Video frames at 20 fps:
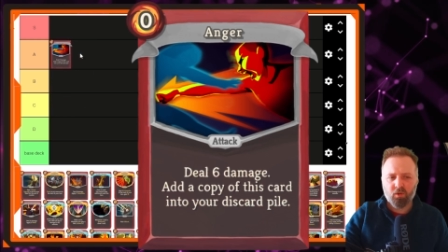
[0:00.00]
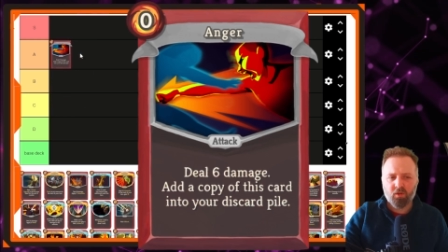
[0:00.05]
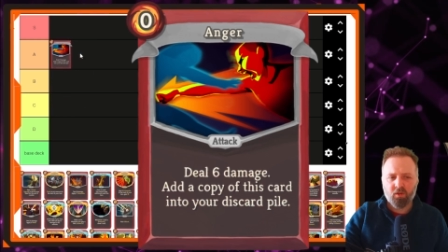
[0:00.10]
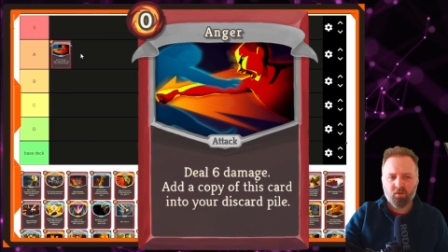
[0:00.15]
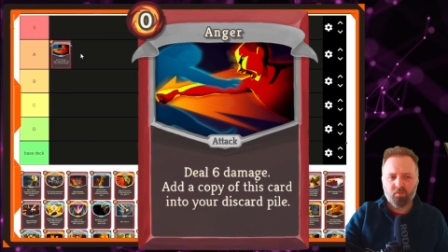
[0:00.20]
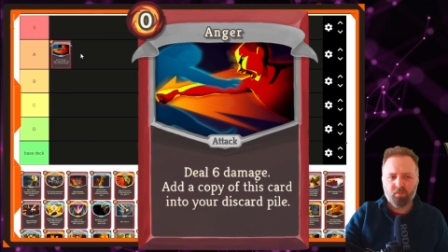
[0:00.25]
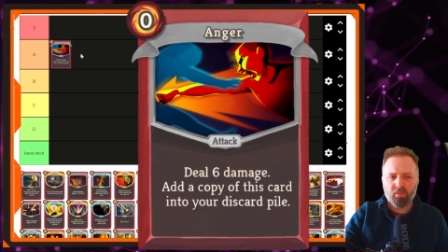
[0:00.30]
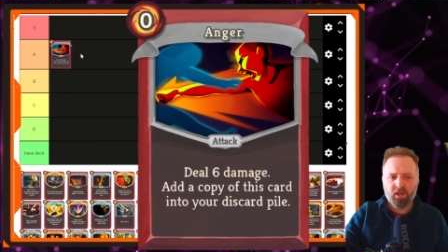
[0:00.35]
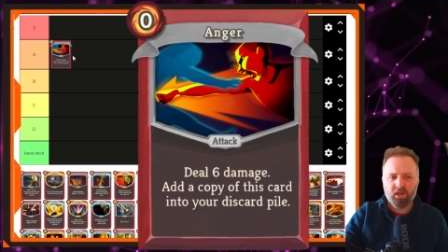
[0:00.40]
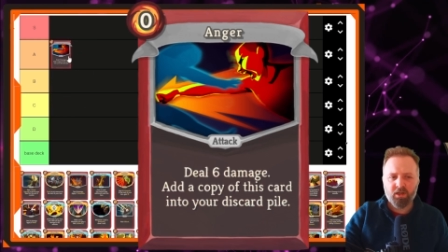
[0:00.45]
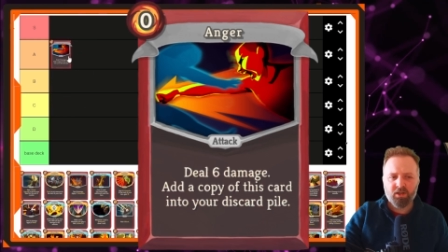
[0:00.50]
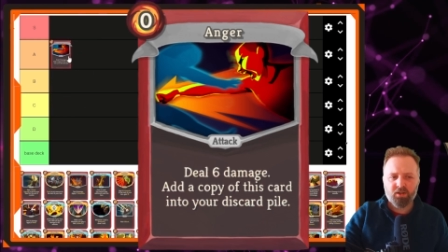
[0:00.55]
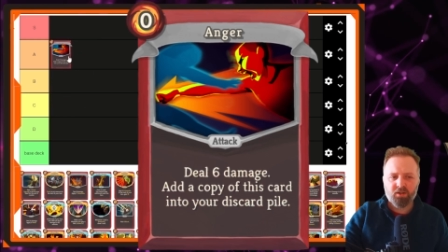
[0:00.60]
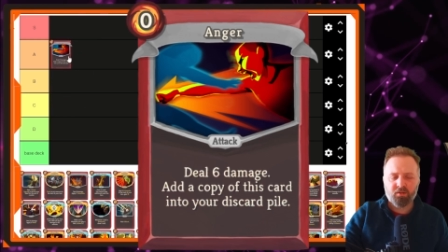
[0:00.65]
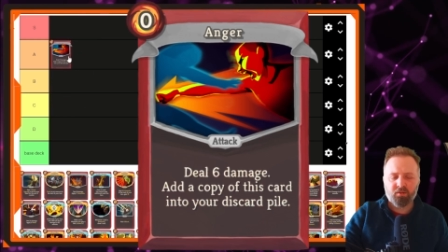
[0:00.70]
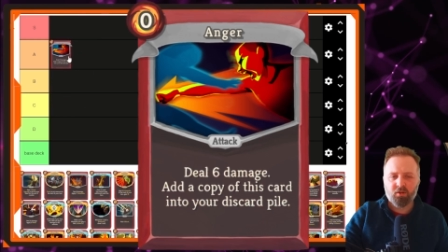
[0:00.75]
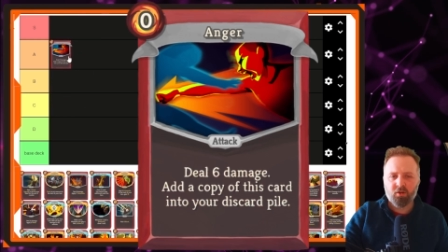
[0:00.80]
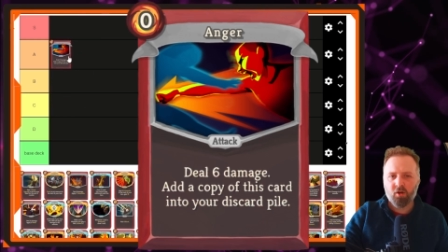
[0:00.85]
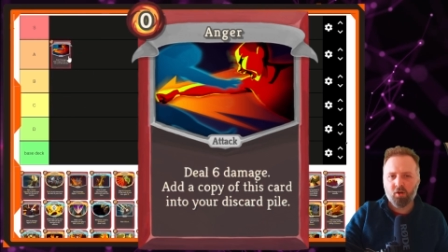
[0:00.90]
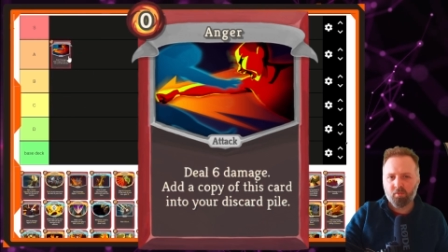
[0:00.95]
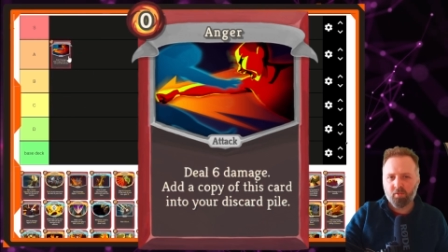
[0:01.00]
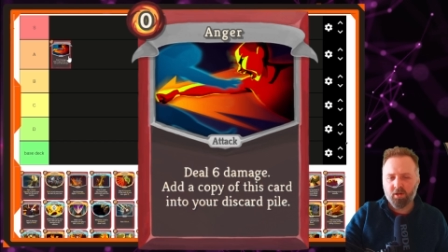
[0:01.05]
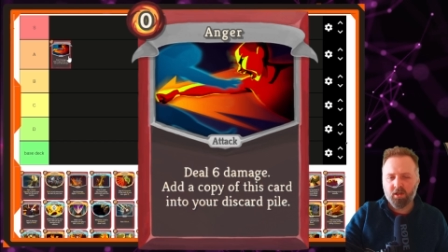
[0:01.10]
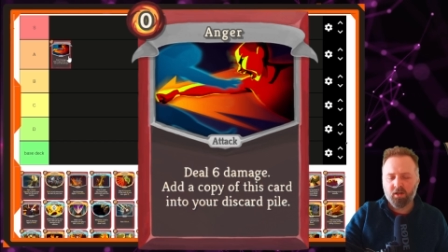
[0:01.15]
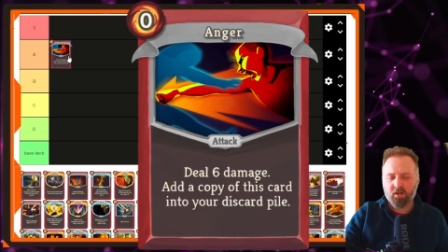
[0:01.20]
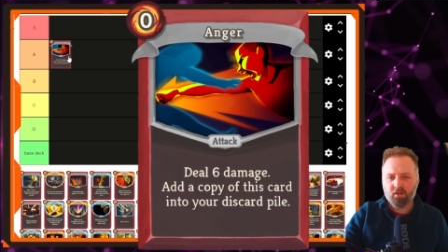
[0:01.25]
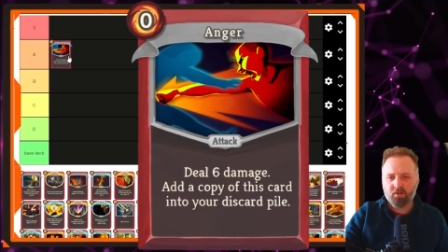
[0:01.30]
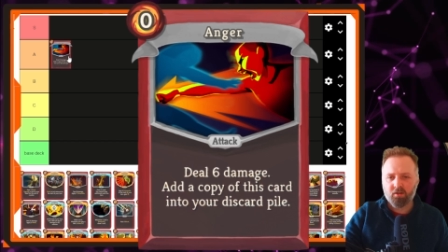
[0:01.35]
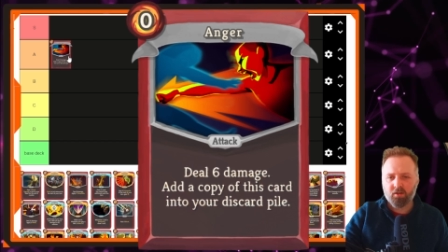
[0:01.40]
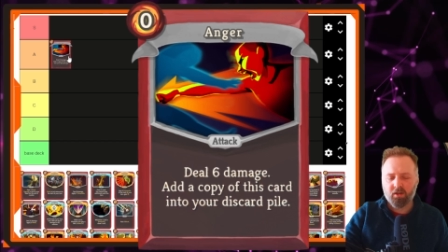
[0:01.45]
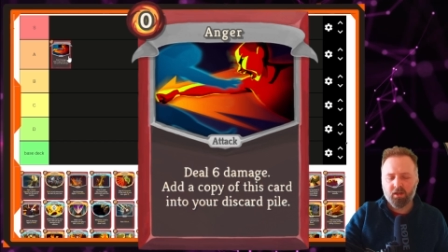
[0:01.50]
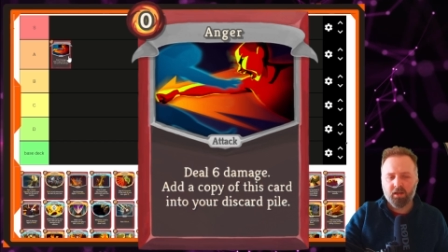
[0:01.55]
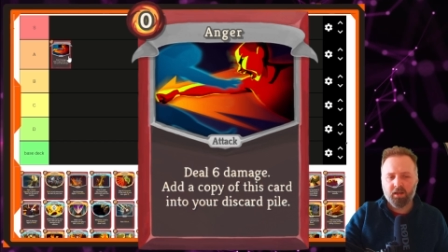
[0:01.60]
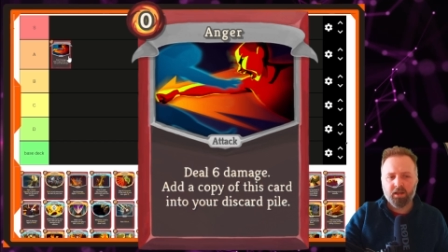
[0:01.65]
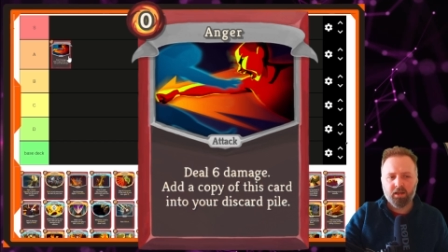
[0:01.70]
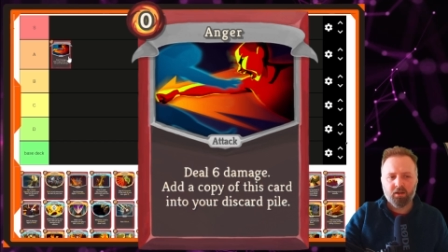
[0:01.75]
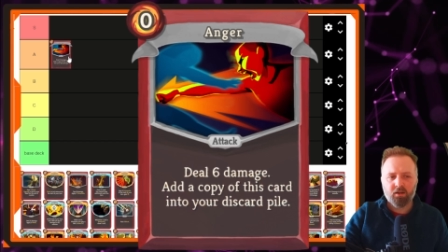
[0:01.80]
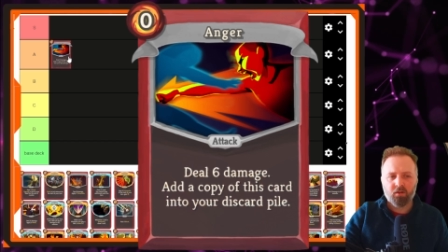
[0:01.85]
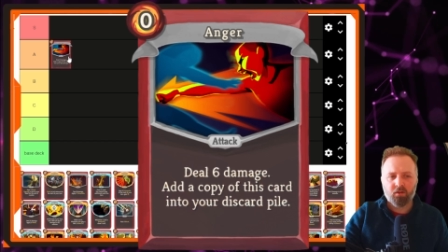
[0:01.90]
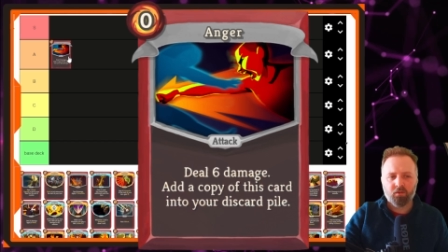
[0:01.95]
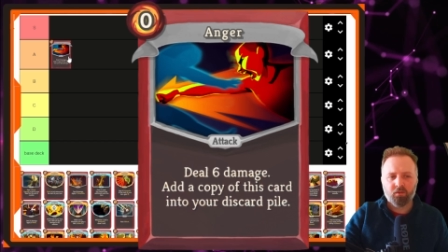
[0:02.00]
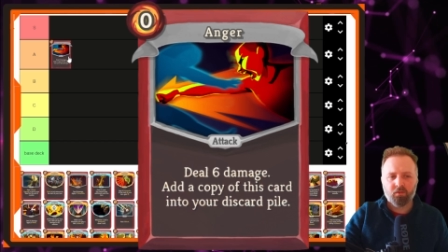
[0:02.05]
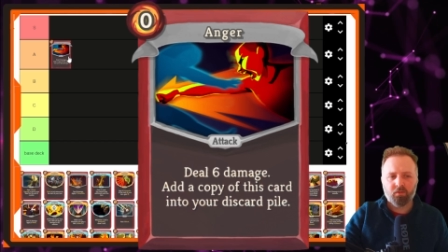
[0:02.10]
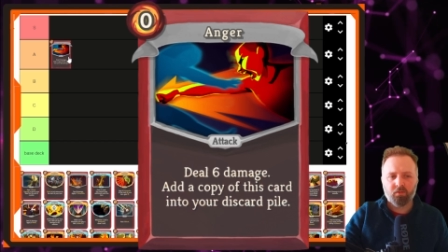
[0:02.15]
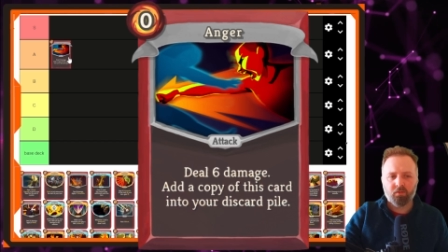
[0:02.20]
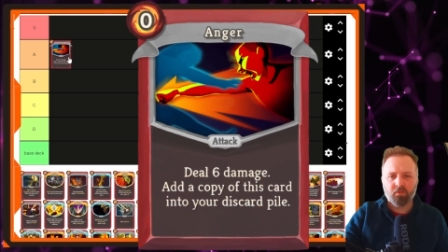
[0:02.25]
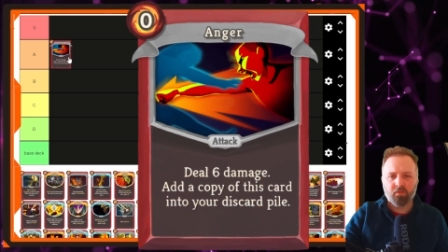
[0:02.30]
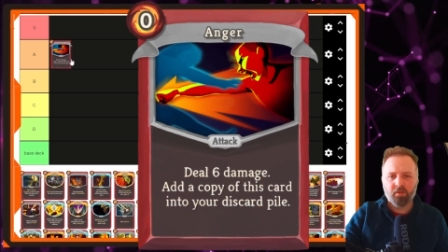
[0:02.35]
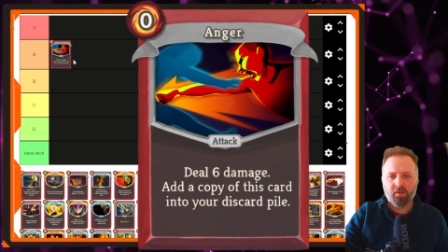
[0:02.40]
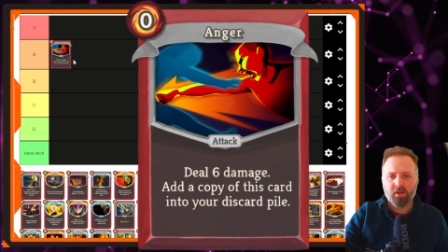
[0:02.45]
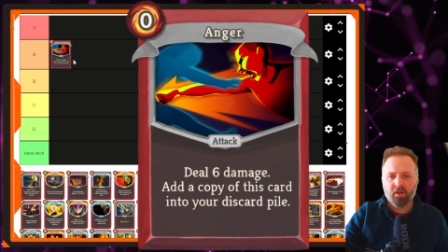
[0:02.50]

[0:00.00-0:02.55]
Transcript: of the best common cards you can get on